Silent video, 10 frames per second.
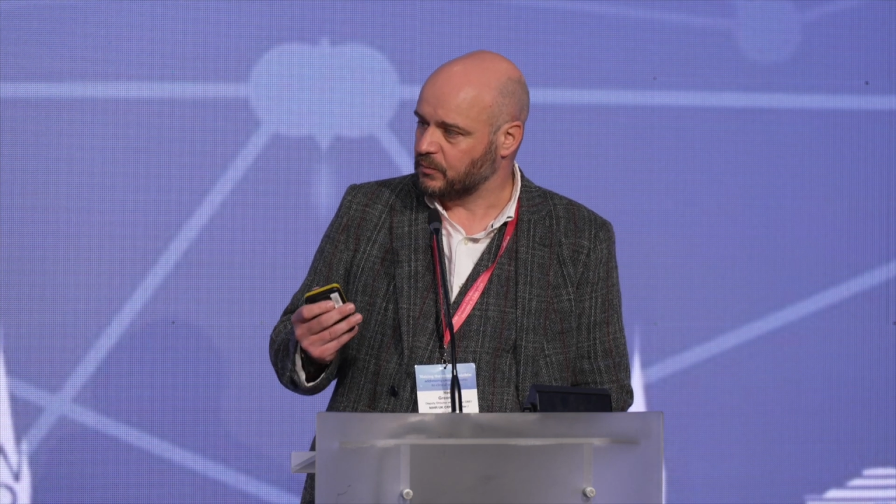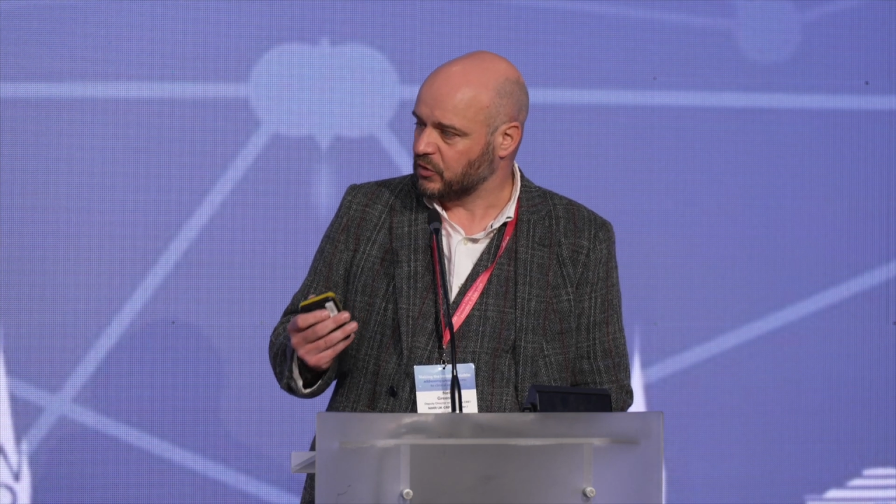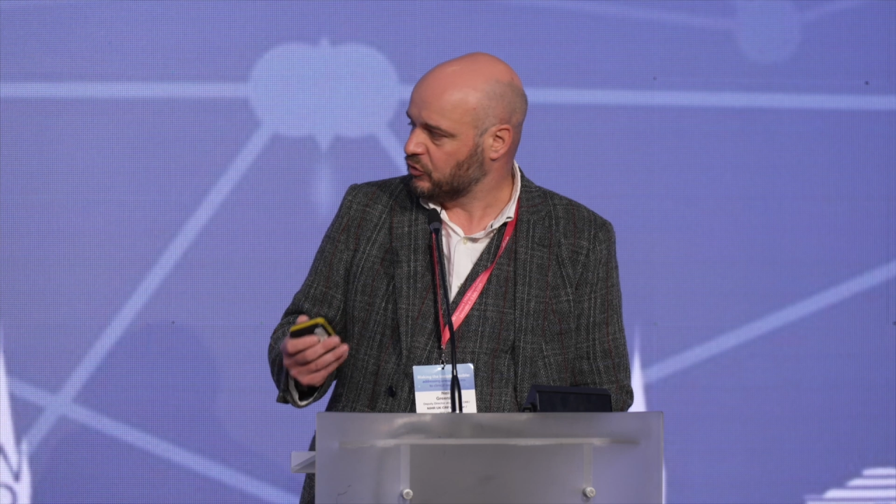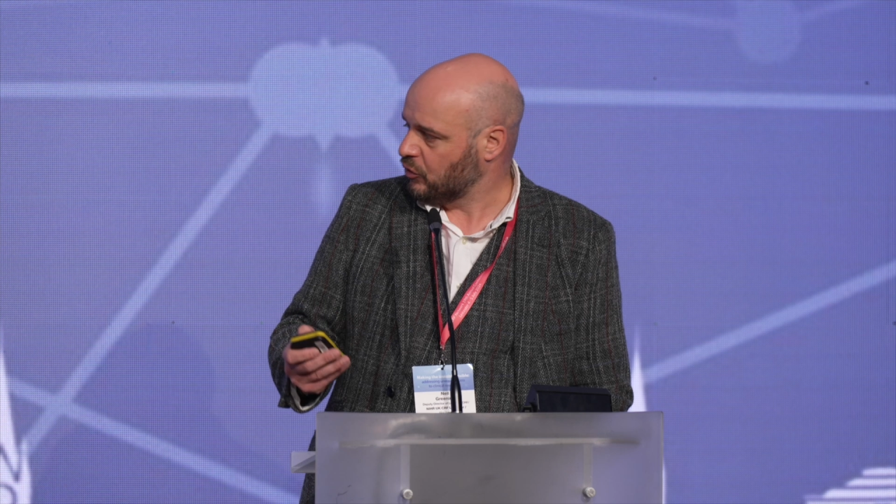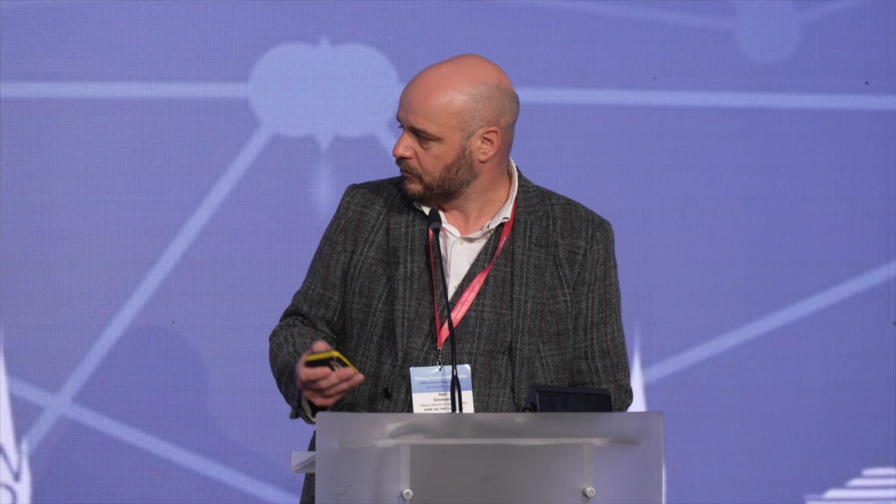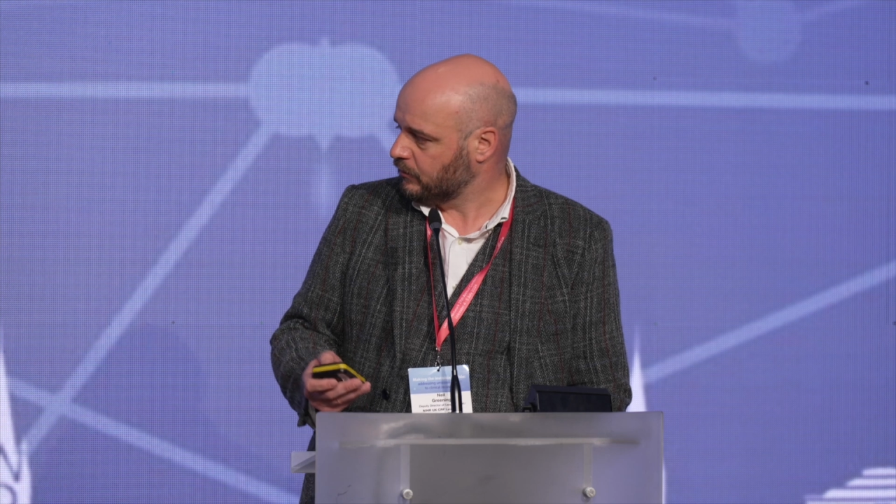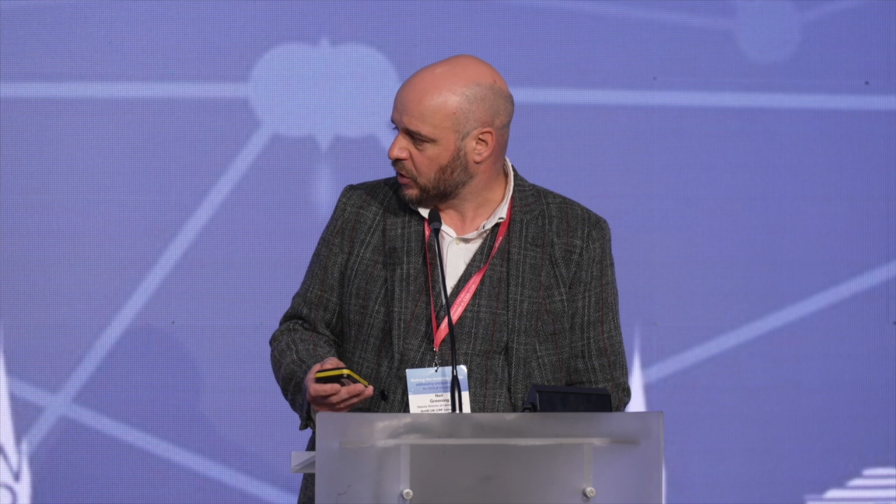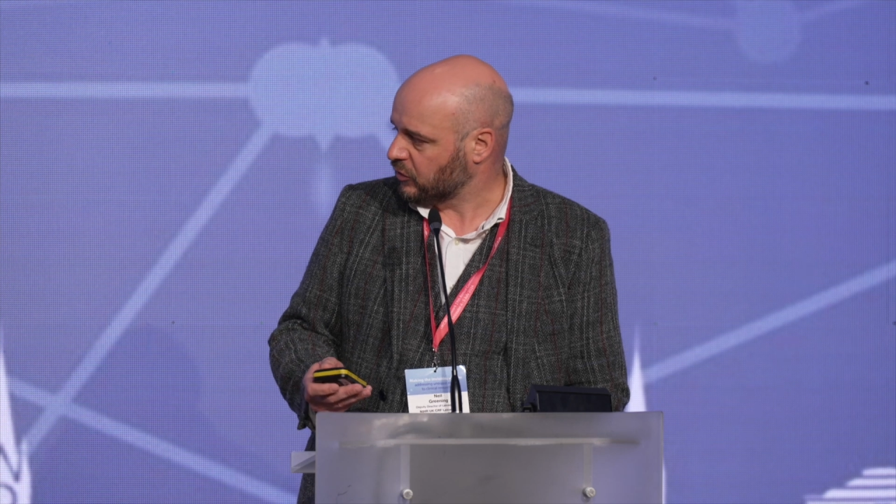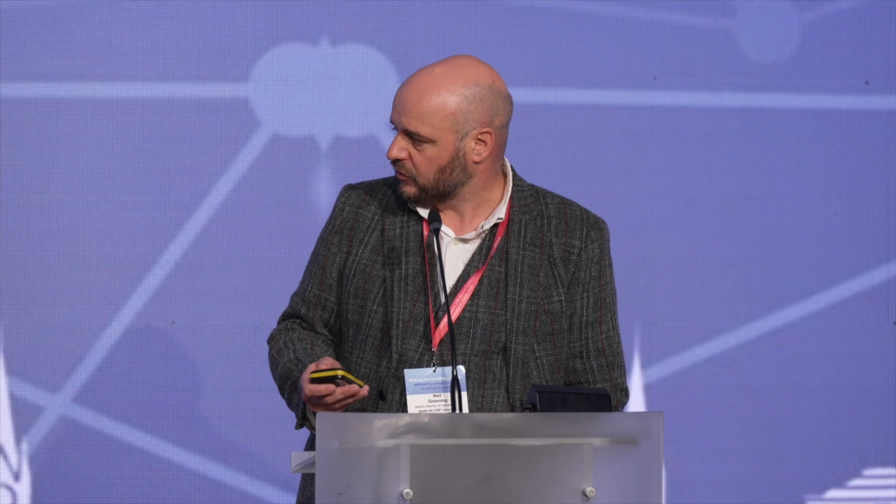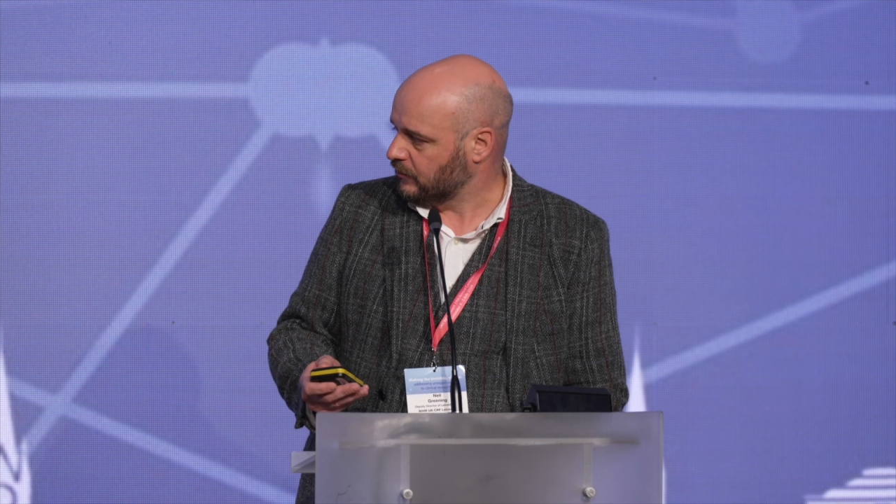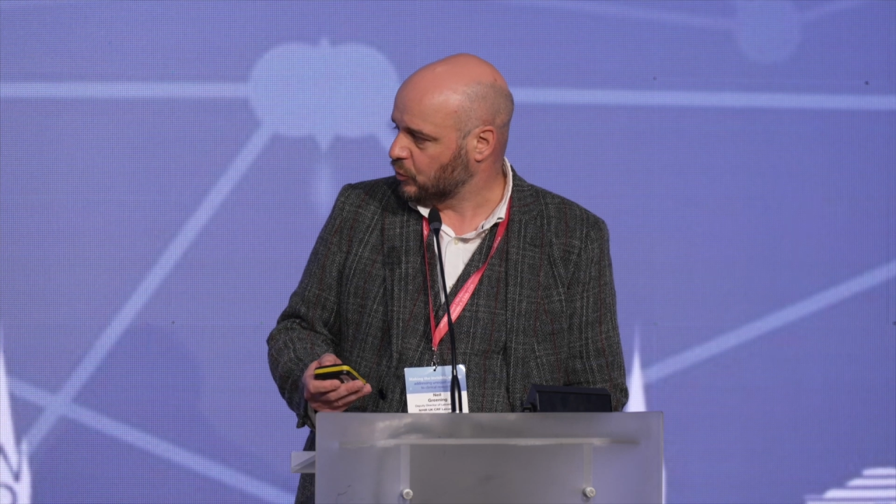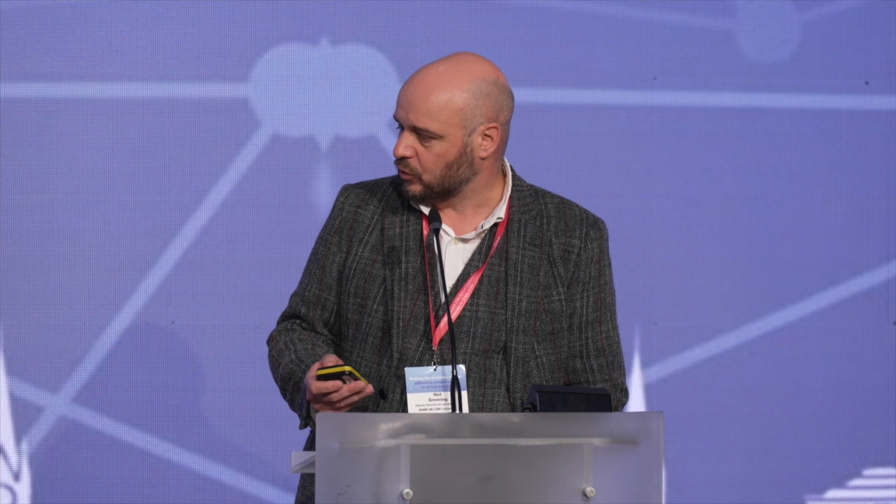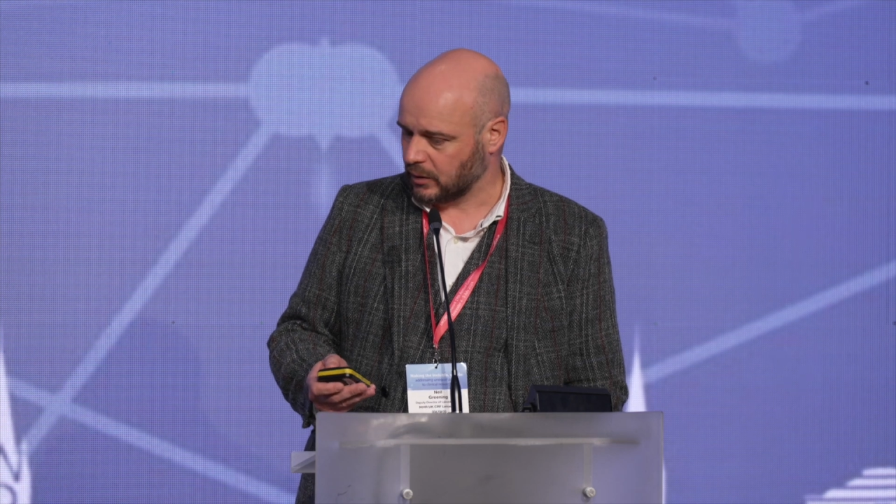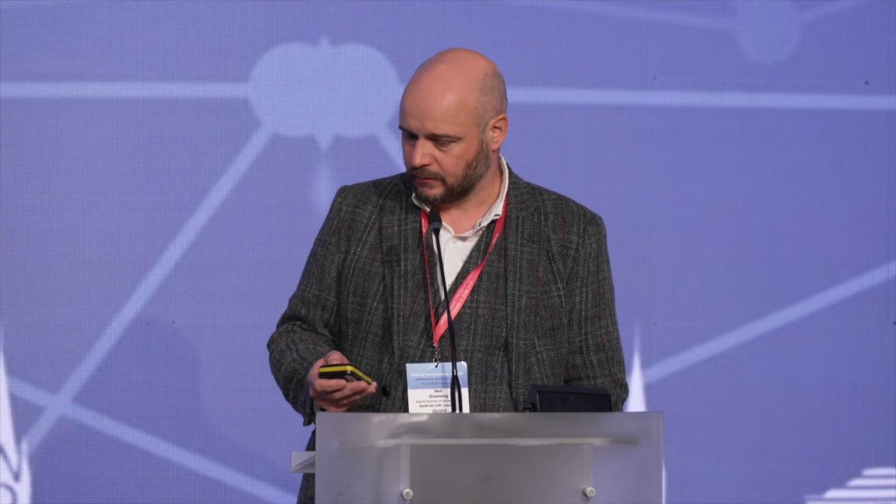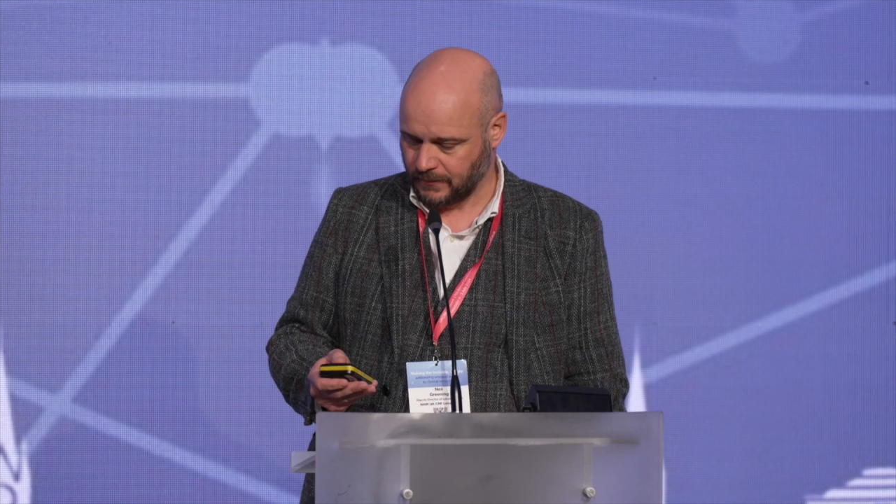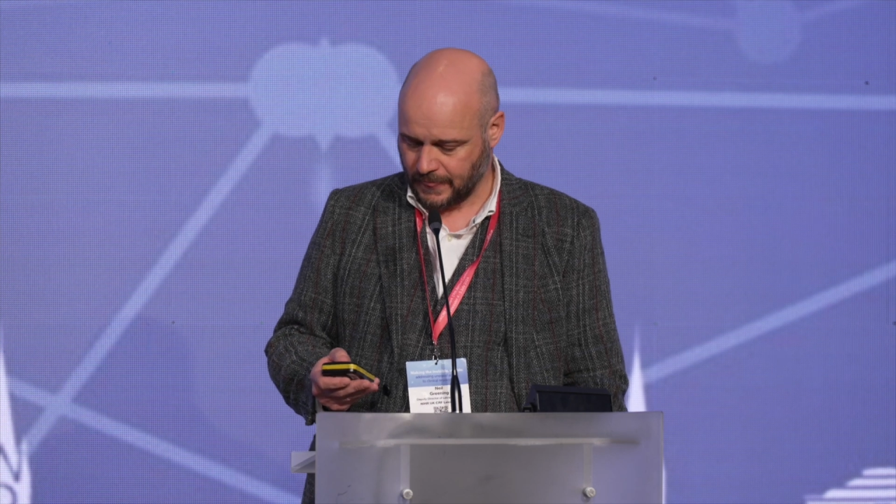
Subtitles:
but don't burden them more.